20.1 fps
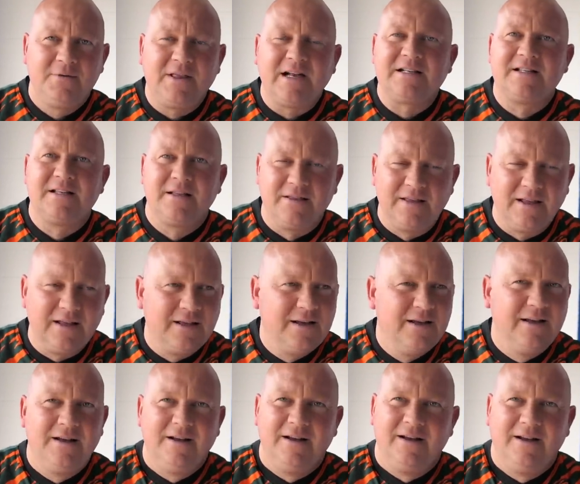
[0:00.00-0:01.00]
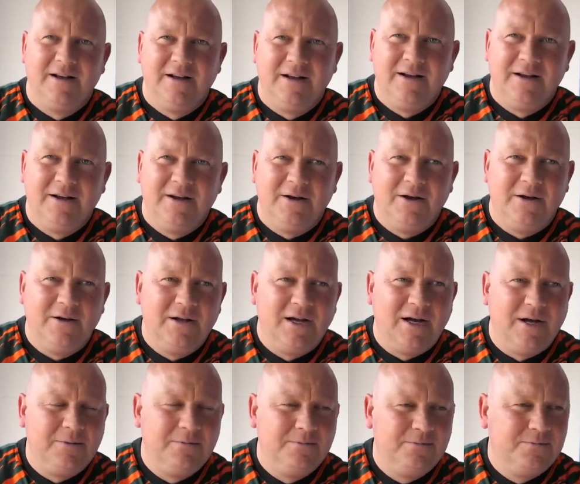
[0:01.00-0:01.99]
That's the thing.
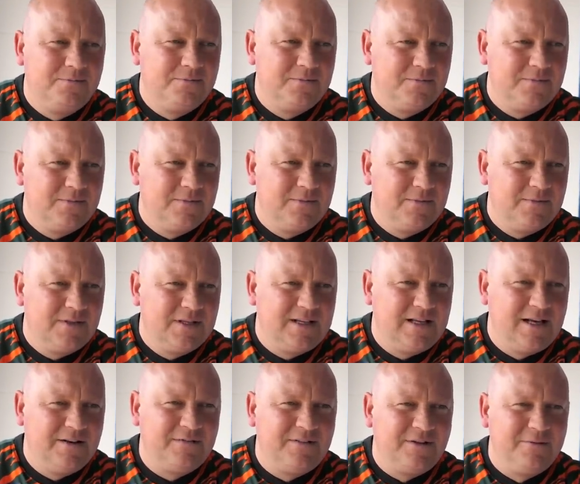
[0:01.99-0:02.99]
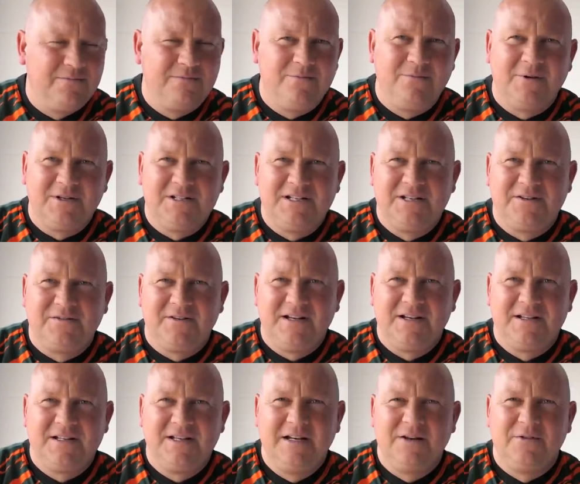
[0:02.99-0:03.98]
Um, Kifton, what's his
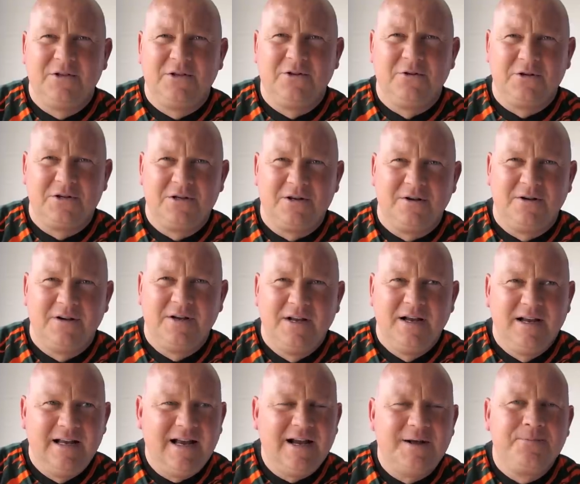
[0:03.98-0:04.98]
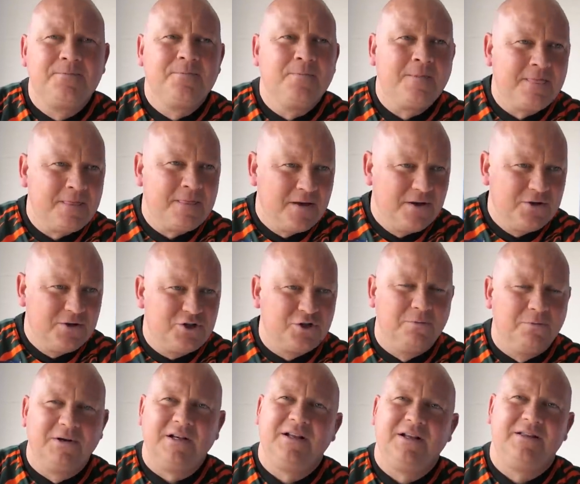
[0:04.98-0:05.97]
face? You know the Dutch. Kifton Bell. Yeah.
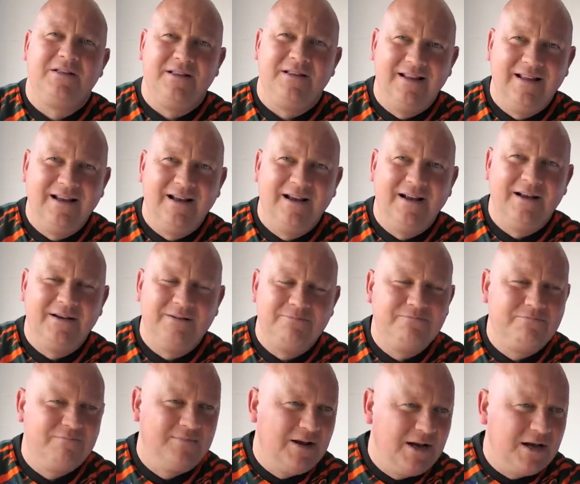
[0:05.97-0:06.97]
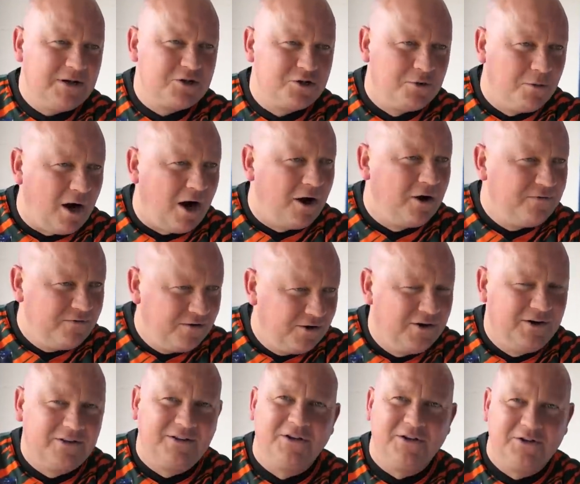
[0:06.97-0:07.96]
Somebody. So I've
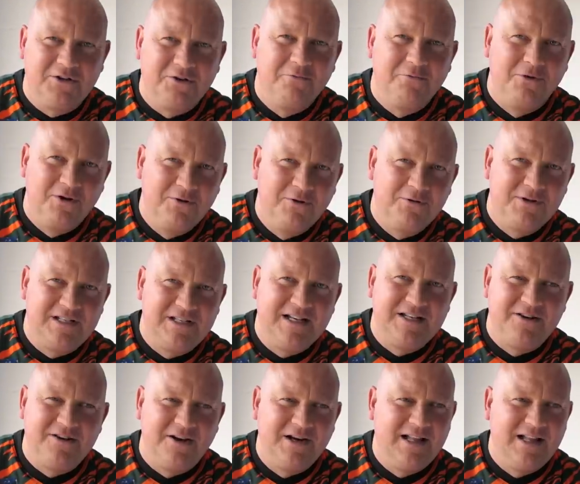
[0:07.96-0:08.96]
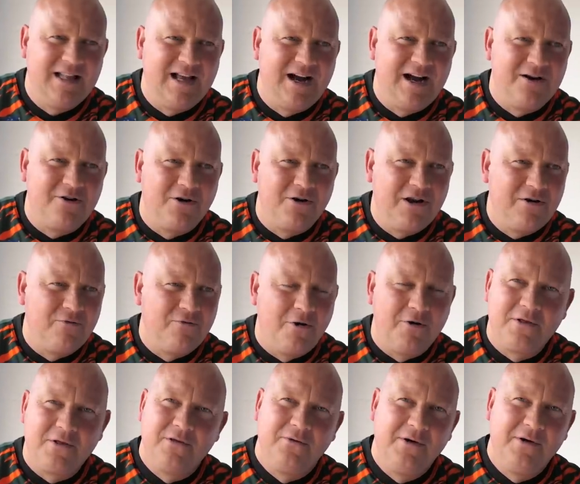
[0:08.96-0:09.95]
heard that someone who was designing that got it
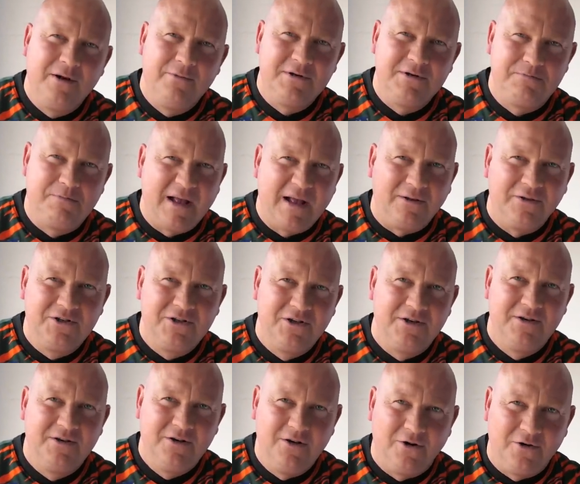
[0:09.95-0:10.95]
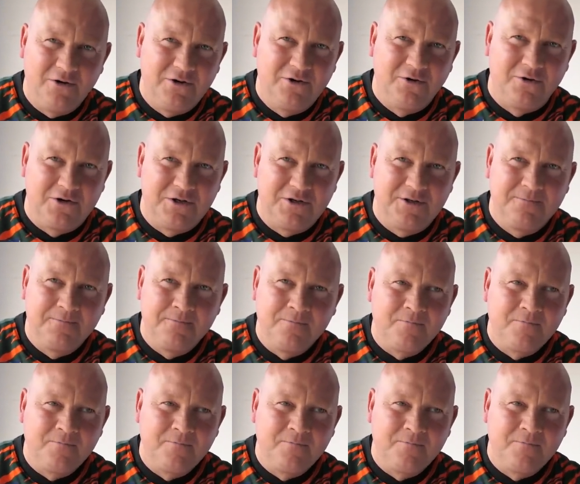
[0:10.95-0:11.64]
wrong. Thought he was Belgian, not Dutch.